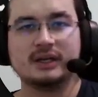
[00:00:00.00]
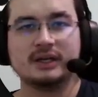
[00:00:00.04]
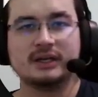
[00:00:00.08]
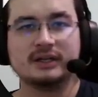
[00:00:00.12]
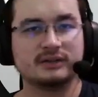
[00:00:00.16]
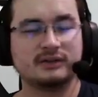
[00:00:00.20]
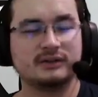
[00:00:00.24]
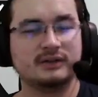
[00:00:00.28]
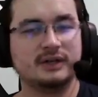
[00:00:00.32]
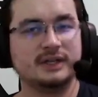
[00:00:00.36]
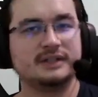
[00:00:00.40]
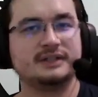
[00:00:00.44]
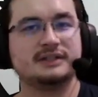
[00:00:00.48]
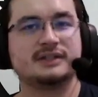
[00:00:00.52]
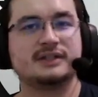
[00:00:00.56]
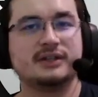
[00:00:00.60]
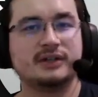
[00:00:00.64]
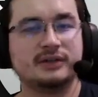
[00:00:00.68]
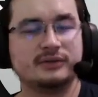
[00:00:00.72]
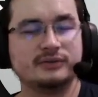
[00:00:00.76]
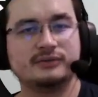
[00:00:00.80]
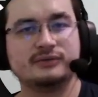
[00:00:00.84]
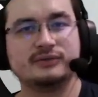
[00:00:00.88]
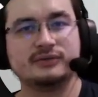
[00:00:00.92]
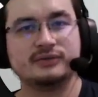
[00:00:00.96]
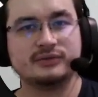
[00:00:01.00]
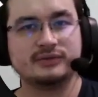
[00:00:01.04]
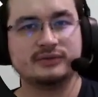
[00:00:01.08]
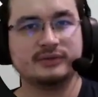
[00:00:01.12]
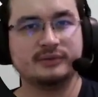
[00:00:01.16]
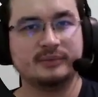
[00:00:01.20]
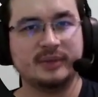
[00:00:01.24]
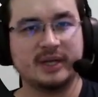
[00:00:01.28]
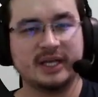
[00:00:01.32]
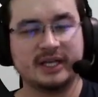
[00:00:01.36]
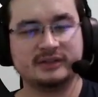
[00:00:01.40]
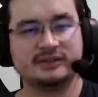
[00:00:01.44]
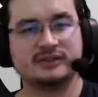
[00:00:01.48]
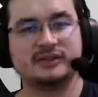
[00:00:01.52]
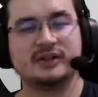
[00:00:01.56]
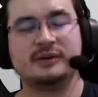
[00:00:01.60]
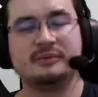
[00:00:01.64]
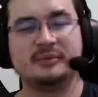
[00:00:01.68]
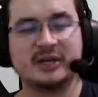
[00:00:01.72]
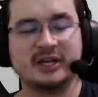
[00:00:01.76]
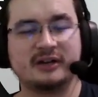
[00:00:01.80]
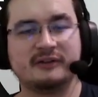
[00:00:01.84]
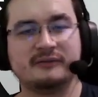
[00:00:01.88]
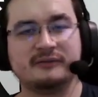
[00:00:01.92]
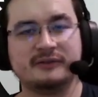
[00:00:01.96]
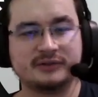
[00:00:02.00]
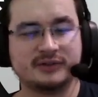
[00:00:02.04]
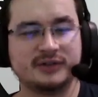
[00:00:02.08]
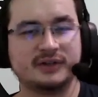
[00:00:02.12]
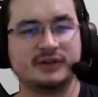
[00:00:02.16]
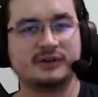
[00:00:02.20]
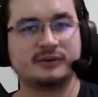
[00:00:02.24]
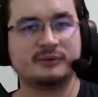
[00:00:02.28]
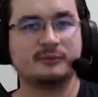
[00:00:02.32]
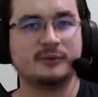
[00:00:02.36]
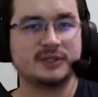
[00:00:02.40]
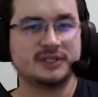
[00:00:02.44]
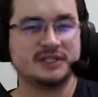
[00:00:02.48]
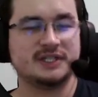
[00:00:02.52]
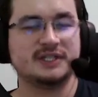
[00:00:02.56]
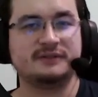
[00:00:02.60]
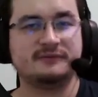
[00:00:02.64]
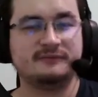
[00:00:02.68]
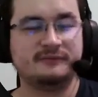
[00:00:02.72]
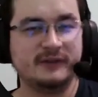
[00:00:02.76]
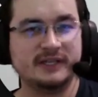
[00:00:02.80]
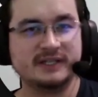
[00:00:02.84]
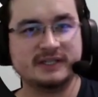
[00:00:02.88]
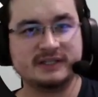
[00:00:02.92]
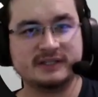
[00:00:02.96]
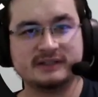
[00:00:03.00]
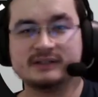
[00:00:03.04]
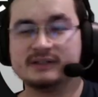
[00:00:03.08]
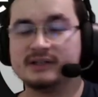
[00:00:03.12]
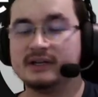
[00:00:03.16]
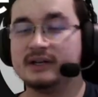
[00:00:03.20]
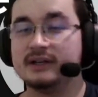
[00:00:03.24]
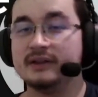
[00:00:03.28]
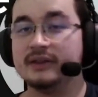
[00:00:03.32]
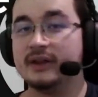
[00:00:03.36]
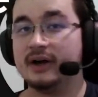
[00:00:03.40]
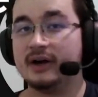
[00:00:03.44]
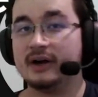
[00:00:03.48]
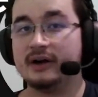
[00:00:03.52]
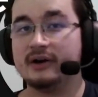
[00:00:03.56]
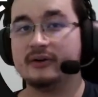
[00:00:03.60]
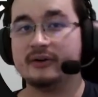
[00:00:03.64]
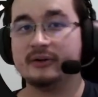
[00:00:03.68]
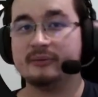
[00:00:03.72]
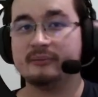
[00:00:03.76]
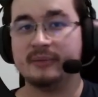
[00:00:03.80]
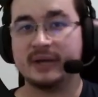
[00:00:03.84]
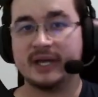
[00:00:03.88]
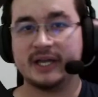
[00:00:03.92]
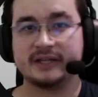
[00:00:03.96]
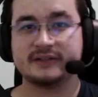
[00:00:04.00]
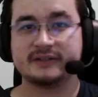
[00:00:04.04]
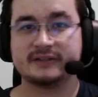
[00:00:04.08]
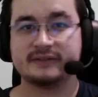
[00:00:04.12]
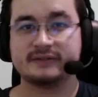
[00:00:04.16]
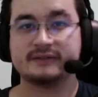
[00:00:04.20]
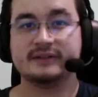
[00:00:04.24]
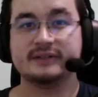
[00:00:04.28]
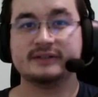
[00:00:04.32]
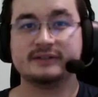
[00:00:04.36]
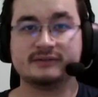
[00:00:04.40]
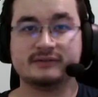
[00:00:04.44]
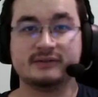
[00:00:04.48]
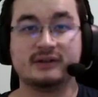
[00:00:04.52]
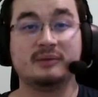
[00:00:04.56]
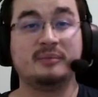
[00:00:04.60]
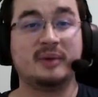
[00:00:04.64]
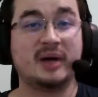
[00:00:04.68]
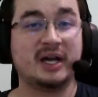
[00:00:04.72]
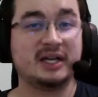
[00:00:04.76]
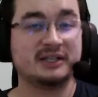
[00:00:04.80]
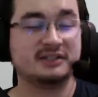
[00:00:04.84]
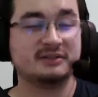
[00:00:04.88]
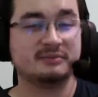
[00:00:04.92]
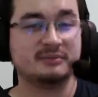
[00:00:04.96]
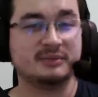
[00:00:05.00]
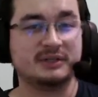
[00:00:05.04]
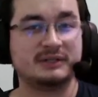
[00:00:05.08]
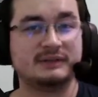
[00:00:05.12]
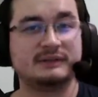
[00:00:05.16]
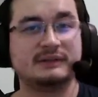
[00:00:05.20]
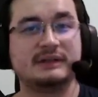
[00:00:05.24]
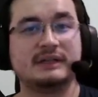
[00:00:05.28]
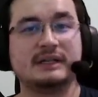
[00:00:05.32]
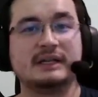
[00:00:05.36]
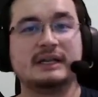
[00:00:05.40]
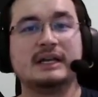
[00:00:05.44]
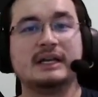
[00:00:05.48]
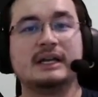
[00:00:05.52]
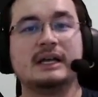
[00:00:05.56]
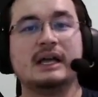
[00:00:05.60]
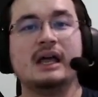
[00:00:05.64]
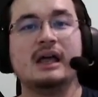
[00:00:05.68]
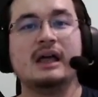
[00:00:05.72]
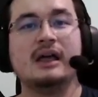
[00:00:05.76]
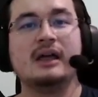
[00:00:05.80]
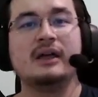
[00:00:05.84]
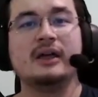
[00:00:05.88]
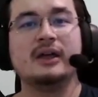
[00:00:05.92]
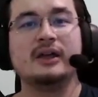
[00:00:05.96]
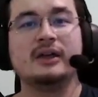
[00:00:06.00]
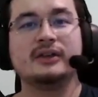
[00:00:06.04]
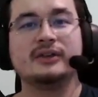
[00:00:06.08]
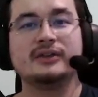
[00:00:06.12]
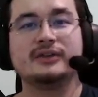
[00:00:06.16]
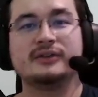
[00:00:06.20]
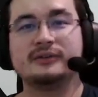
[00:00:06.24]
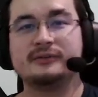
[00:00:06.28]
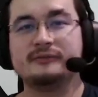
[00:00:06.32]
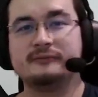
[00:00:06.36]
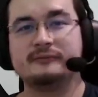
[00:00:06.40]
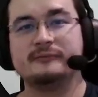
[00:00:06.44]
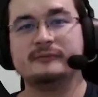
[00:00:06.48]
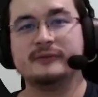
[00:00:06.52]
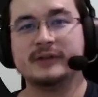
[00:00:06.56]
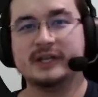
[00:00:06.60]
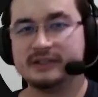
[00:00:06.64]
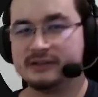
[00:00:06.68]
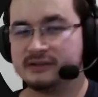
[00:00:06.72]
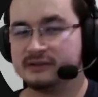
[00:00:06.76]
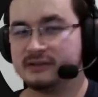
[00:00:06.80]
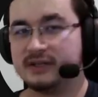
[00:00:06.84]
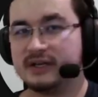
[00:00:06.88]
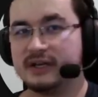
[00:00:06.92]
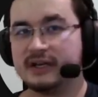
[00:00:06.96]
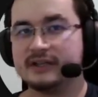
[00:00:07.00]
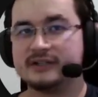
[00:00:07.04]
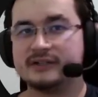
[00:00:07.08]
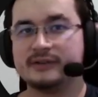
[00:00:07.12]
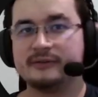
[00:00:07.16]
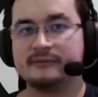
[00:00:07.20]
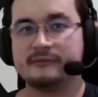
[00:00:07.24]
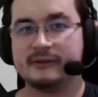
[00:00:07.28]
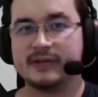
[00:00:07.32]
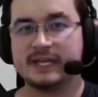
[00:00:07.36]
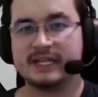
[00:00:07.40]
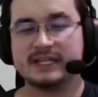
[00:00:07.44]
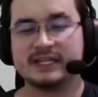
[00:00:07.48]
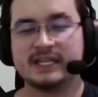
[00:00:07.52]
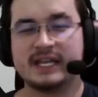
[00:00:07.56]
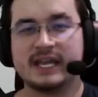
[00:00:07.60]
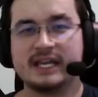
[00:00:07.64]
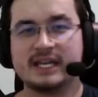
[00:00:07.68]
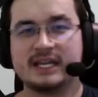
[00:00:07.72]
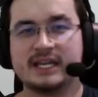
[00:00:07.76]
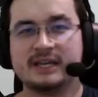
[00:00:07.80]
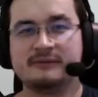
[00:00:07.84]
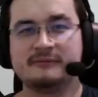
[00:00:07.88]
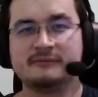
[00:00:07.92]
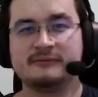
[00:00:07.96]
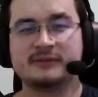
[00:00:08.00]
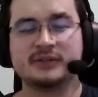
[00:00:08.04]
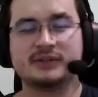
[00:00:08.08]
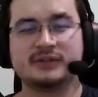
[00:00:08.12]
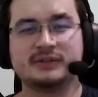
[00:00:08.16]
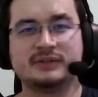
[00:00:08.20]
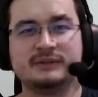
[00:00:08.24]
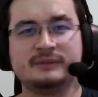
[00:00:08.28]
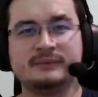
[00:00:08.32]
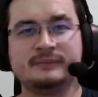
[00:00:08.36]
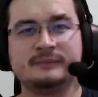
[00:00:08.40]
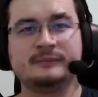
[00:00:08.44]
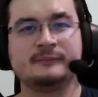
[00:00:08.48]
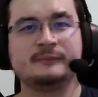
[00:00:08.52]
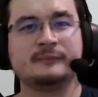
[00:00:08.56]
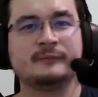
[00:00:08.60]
So let's go to the main topic of the talk, which is Vite and how it makes Histoire possible. So Histoire is a Vite native tool,